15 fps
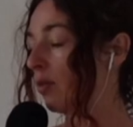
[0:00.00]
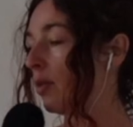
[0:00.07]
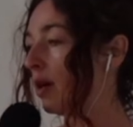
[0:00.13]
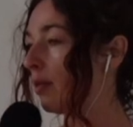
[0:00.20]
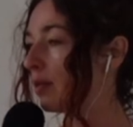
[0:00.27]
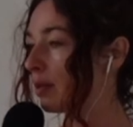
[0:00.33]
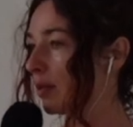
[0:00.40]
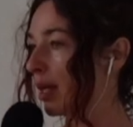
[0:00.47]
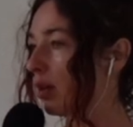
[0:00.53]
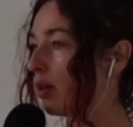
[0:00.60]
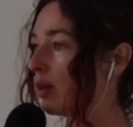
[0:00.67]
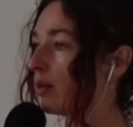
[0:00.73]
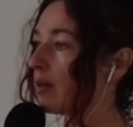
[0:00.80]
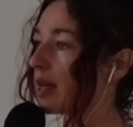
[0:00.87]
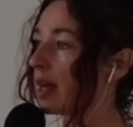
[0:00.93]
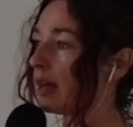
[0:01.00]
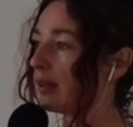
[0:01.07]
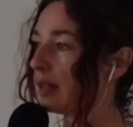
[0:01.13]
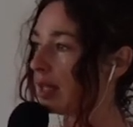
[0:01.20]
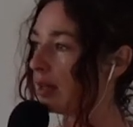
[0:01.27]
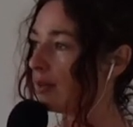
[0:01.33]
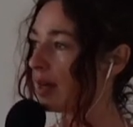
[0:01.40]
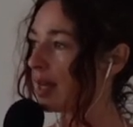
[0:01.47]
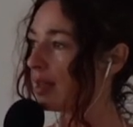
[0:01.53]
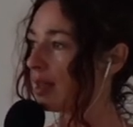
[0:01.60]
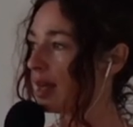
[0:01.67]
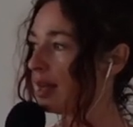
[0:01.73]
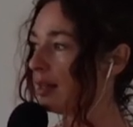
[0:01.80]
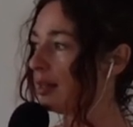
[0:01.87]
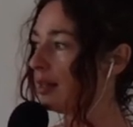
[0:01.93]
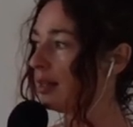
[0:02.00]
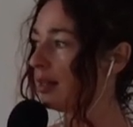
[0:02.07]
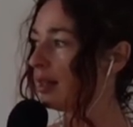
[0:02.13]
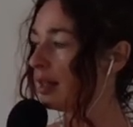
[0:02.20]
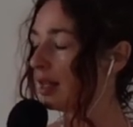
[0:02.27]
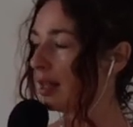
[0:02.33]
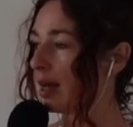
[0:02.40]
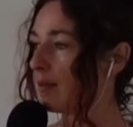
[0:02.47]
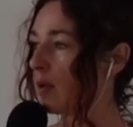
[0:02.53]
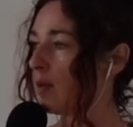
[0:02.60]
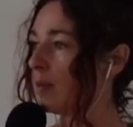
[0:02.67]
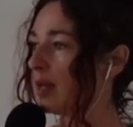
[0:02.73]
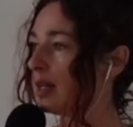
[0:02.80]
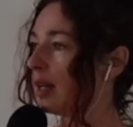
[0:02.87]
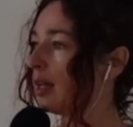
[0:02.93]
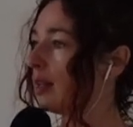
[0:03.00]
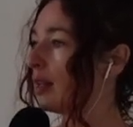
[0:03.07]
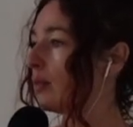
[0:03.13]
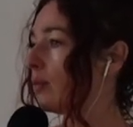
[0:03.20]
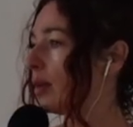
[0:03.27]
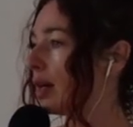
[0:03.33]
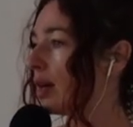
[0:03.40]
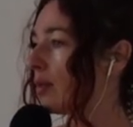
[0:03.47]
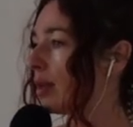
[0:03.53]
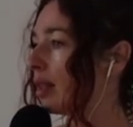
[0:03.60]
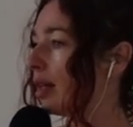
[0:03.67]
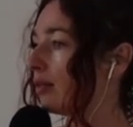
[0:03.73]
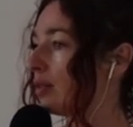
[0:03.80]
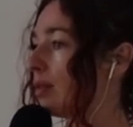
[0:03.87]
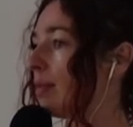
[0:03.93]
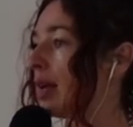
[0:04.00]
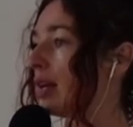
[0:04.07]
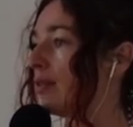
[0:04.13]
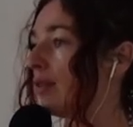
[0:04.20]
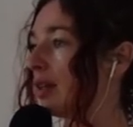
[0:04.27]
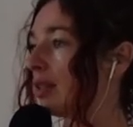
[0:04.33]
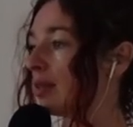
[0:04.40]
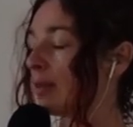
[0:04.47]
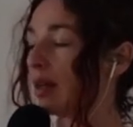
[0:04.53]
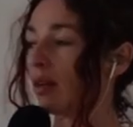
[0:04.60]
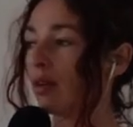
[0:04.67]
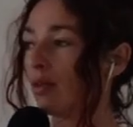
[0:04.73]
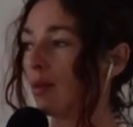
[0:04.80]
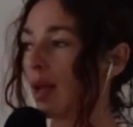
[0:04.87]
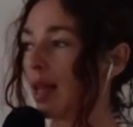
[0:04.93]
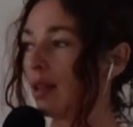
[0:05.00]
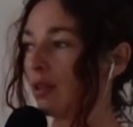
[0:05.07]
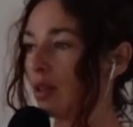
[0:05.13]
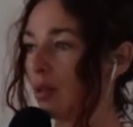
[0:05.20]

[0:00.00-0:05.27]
what was my current reality right then in that moment, and then what I would love to manifest my current reality